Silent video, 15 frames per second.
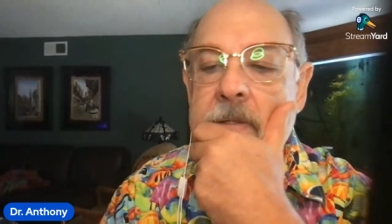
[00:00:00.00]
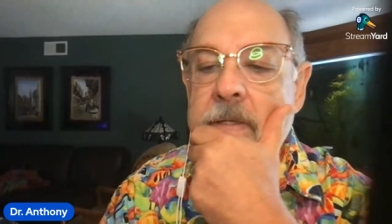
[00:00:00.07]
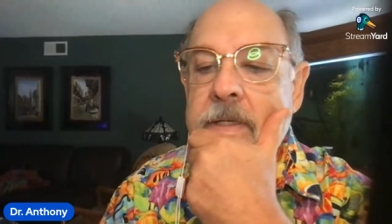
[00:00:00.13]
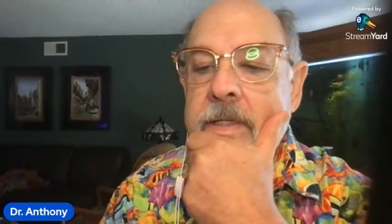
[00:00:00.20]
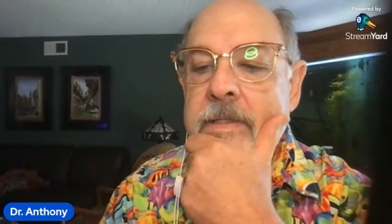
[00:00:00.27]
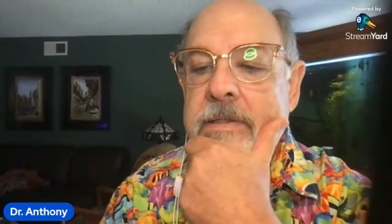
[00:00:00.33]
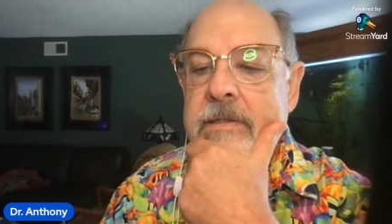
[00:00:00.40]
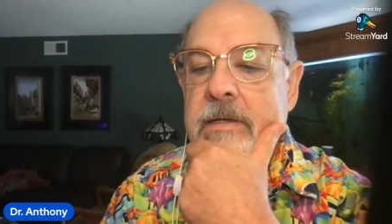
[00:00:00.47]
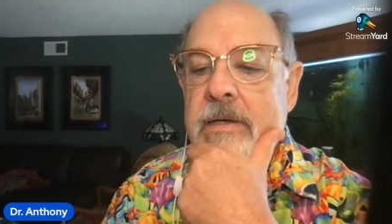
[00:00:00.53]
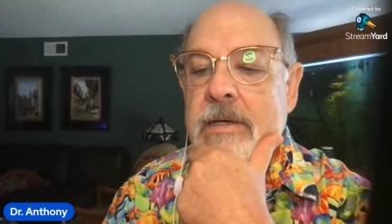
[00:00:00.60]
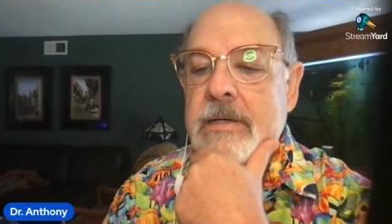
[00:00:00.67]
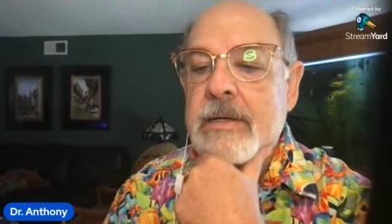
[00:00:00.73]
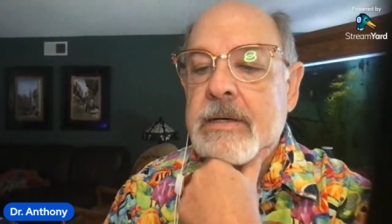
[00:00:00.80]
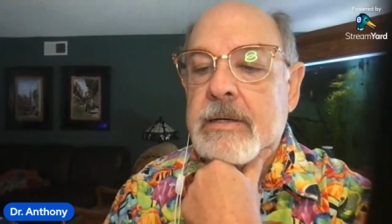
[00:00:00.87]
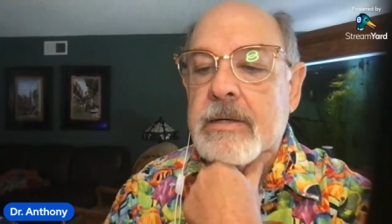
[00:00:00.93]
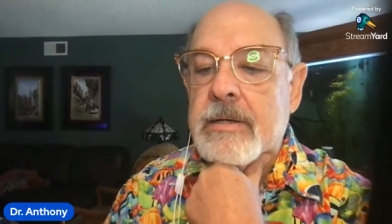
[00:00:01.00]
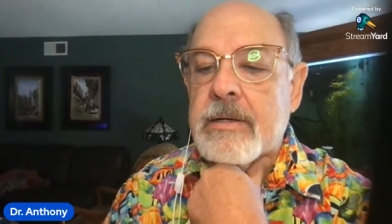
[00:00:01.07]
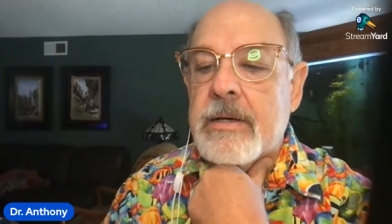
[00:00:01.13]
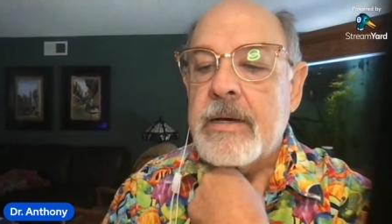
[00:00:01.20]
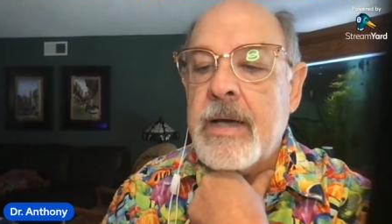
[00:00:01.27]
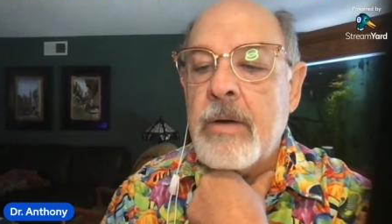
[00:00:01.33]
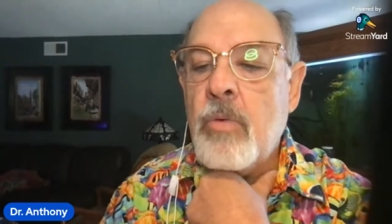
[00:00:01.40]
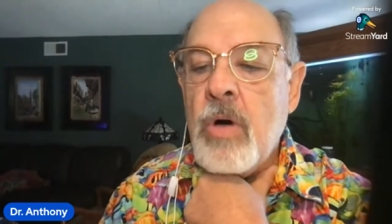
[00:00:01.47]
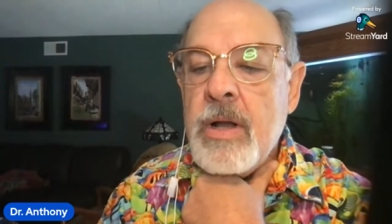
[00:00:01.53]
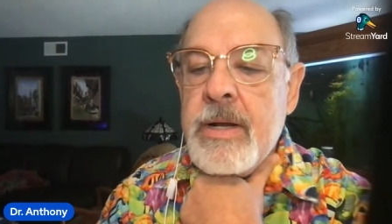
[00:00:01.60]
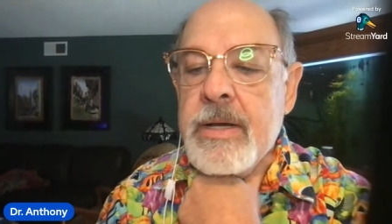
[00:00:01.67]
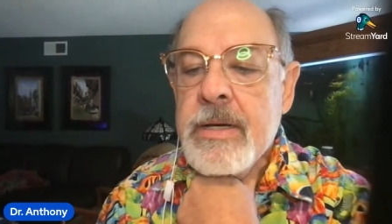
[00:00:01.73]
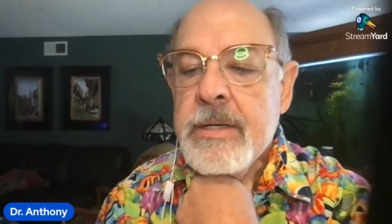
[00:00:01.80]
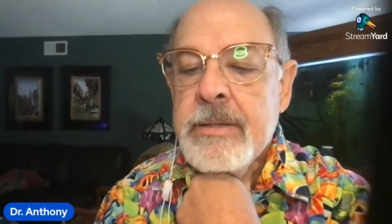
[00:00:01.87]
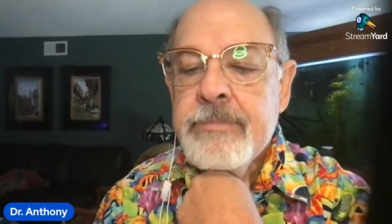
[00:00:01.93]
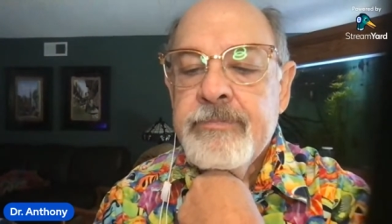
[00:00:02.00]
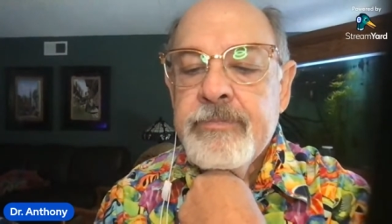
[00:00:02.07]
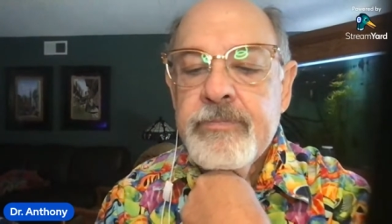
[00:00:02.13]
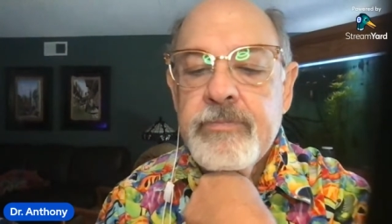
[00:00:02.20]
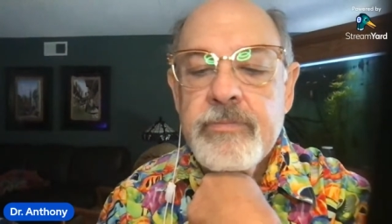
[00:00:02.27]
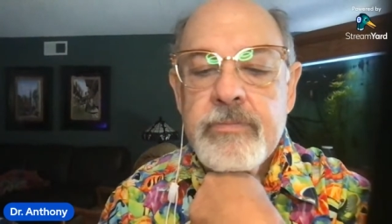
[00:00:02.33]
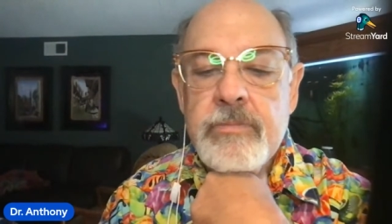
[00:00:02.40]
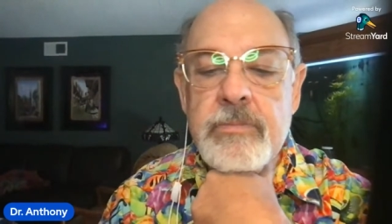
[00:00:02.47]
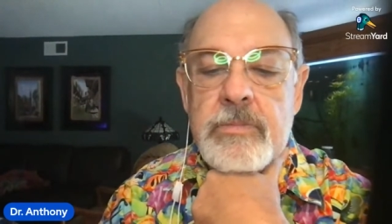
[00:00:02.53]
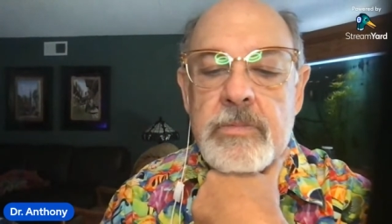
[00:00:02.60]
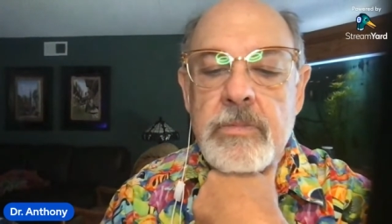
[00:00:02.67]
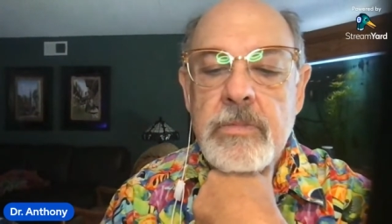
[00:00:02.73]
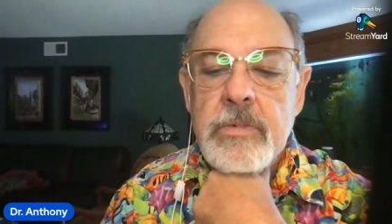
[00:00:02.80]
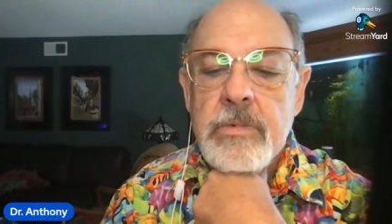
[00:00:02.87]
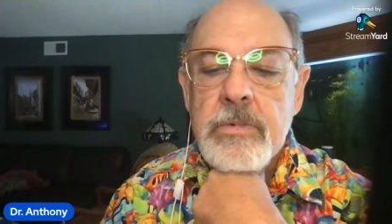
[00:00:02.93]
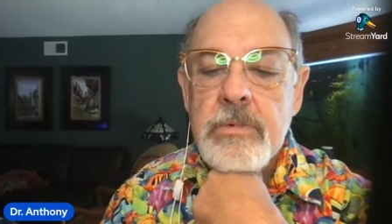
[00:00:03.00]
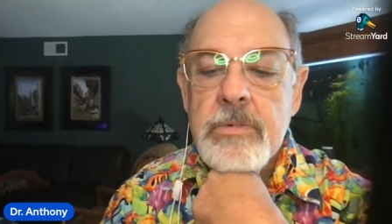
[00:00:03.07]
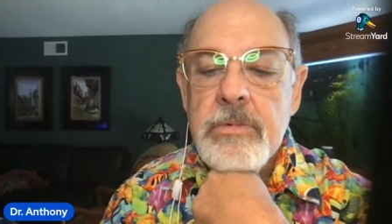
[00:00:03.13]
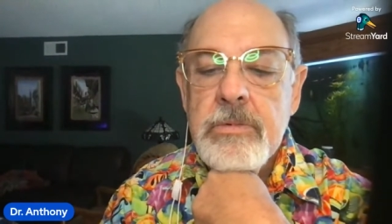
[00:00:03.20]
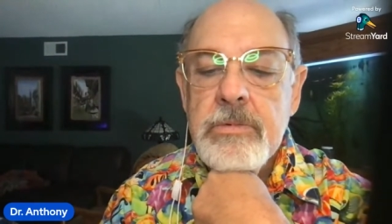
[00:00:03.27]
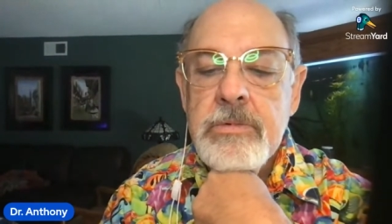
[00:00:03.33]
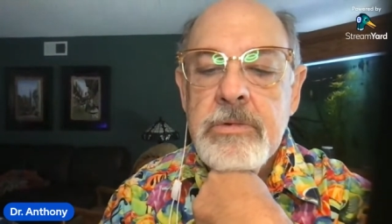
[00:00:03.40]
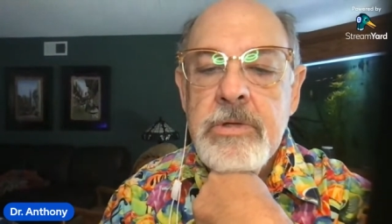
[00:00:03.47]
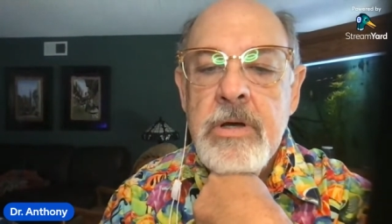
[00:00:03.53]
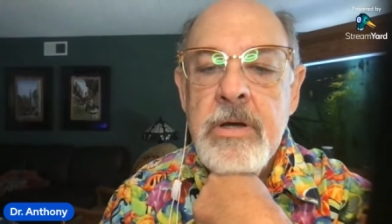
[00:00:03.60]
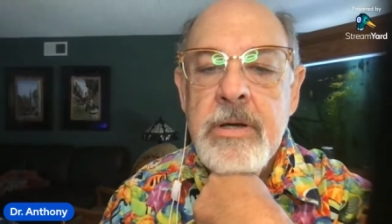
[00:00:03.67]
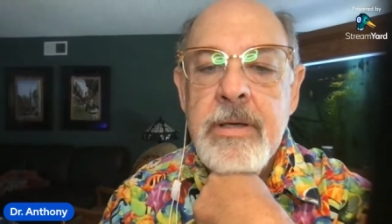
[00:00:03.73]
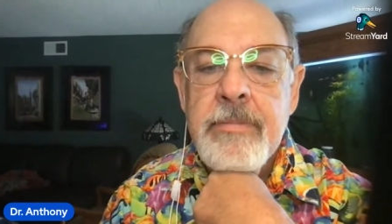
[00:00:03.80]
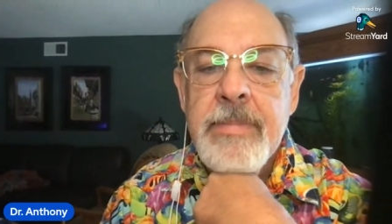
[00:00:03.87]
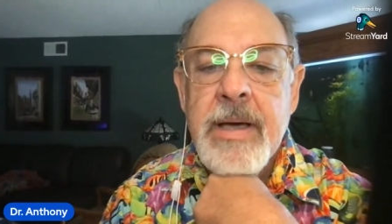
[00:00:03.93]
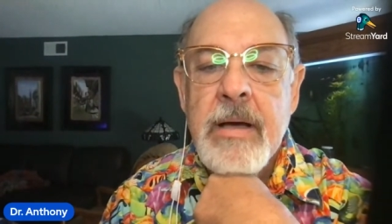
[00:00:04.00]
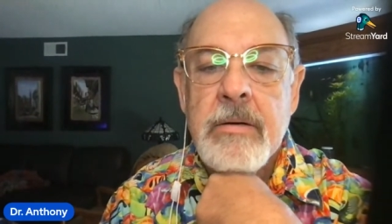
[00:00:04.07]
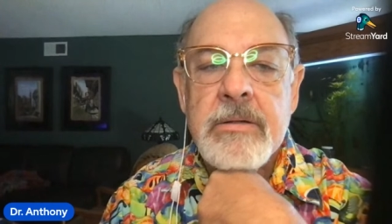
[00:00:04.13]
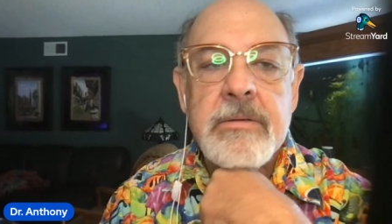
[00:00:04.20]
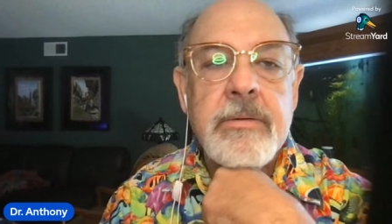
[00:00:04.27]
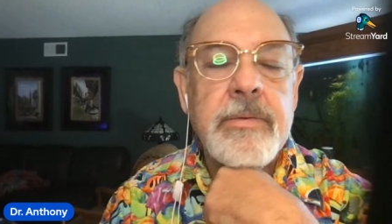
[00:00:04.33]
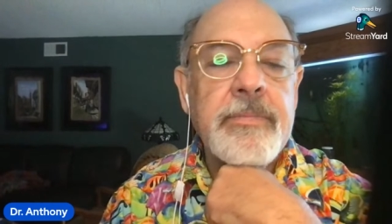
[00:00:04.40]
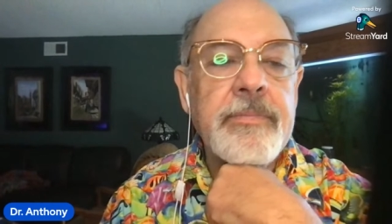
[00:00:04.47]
is I want to talk about